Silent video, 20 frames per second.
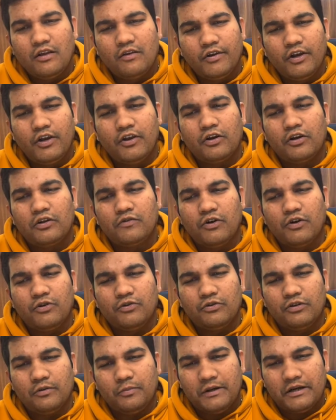will not want
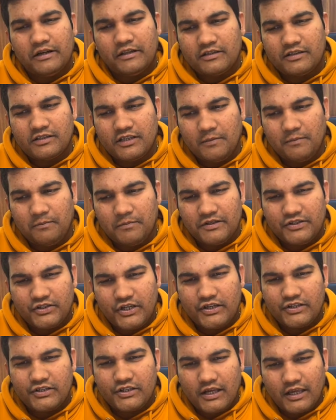to repeat the same
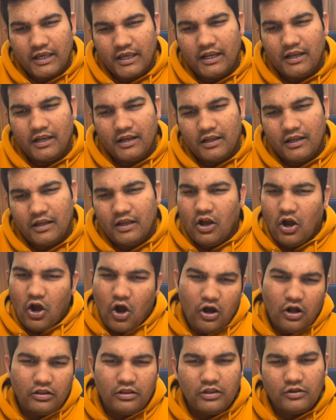mistakes again
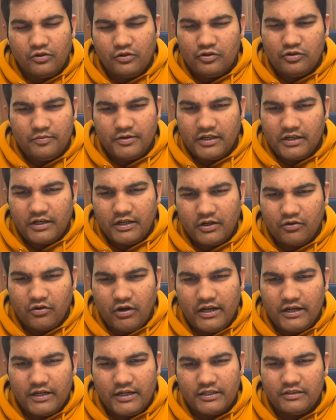all the good jupiterian
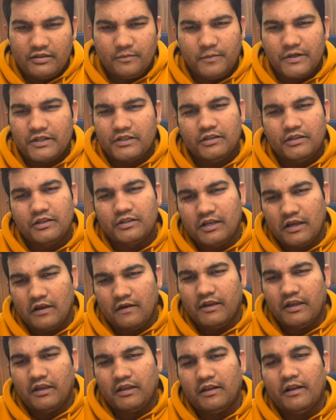qualities the person is
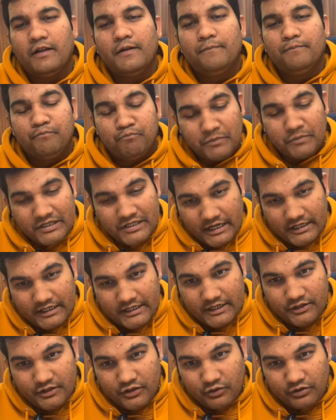having much
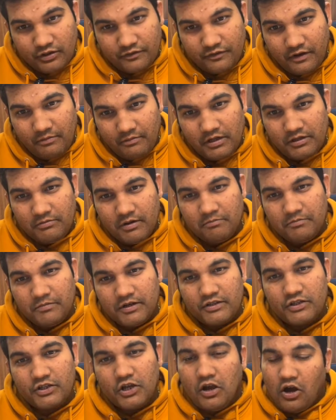attached to the family
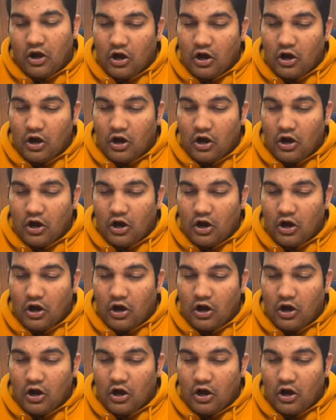members,